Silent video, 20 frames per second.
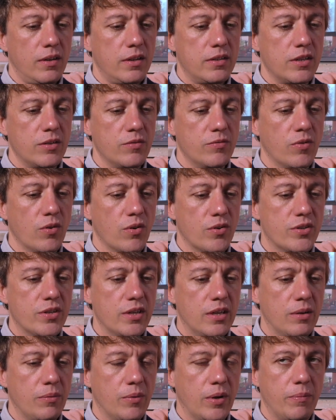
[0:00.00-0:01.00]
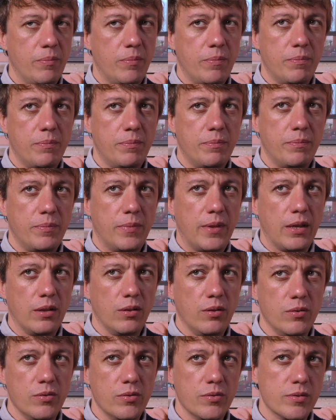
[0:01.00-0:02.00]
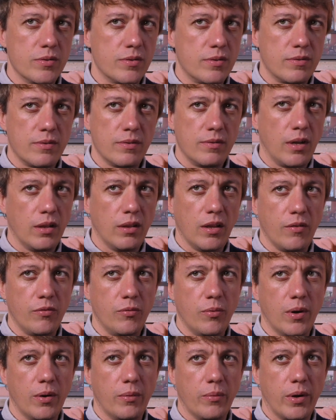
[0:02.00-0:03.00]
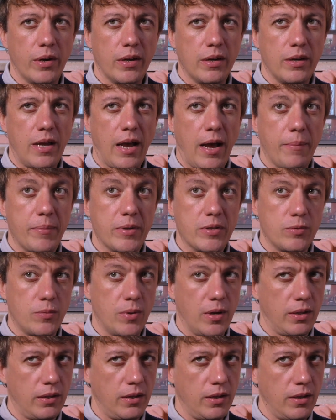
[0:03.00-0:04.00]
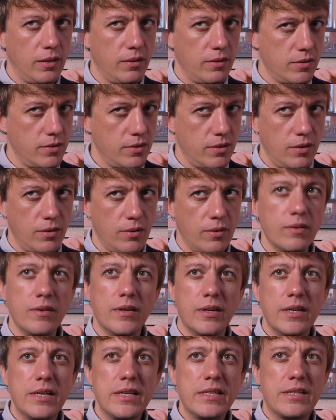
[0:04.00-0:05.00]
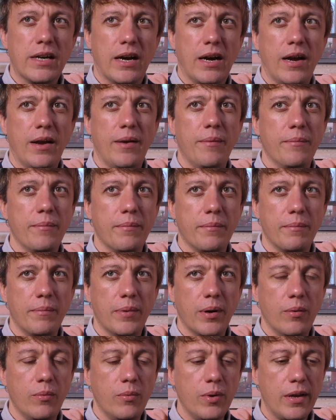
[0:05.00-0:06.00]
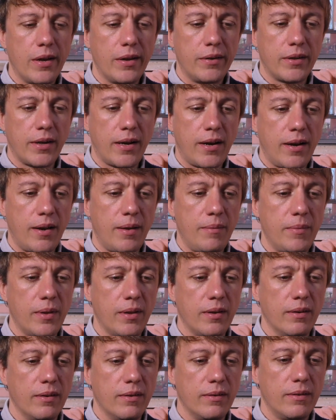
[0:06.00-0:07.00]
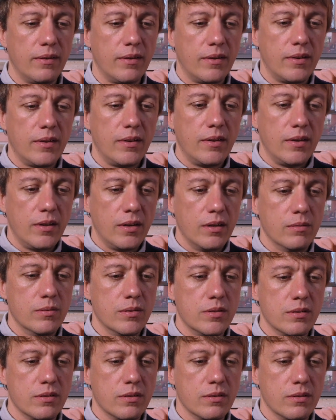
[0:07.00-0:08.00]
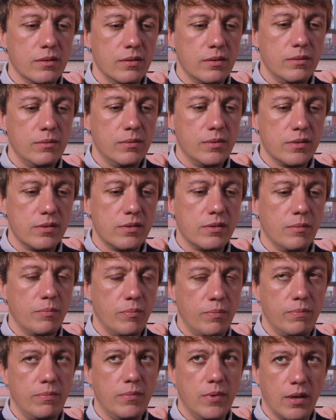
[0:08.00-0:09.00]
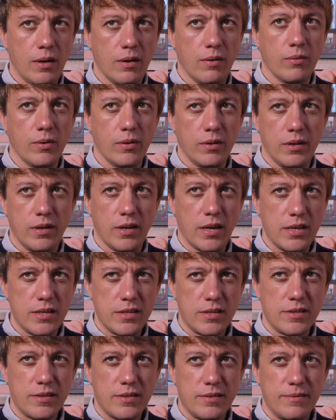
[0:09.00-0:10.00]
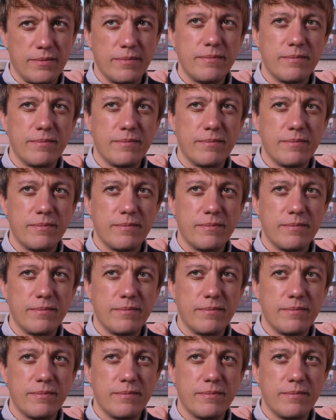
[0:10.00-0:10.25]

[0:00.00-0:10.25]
it's unfortunate when they lose a loved one when it happens quickly and there's no time. But we had time, and it was a you know, really nice